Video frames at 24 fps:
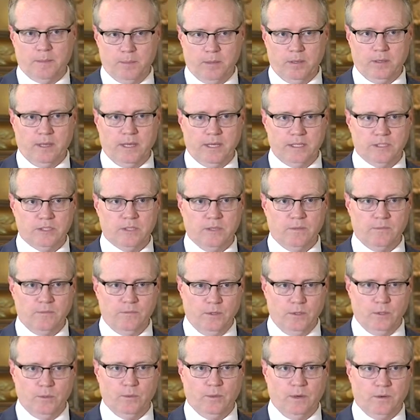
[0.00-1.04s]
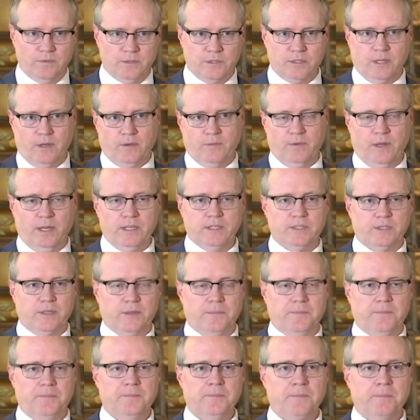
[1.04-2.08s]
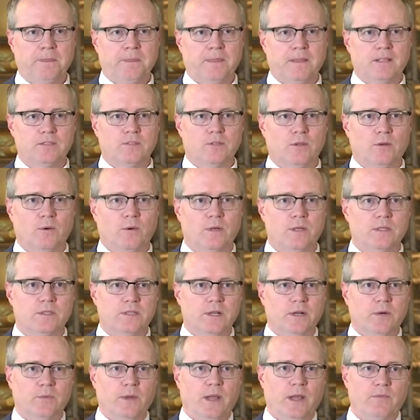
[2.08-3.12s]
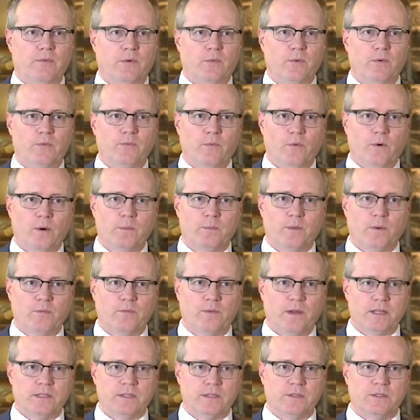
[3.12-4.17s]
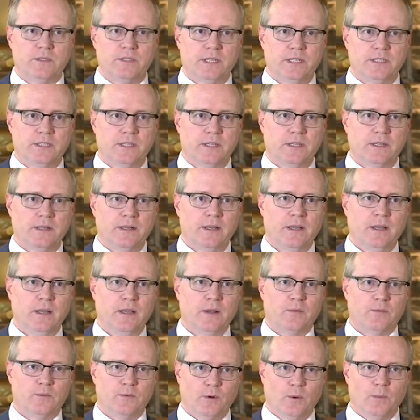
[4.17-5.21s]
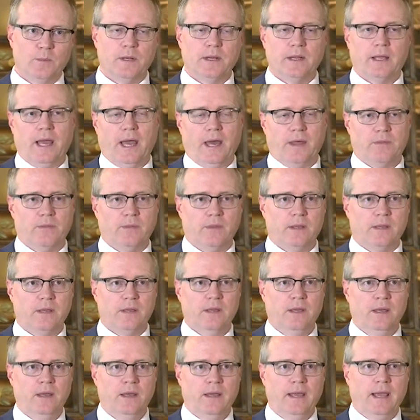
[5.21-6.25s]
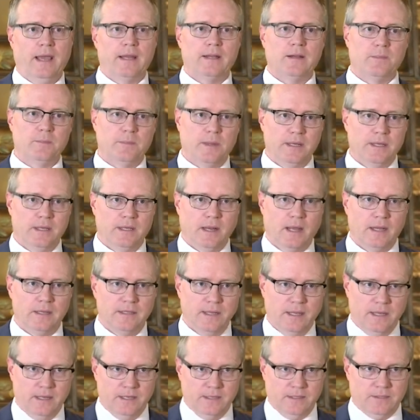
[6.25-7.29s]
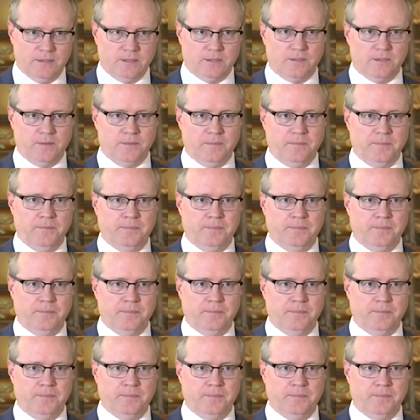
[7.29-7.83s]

Pelagian view of salvation. So notice here we have a Reformed professor teaching Roman Catholic and Arminian ideas.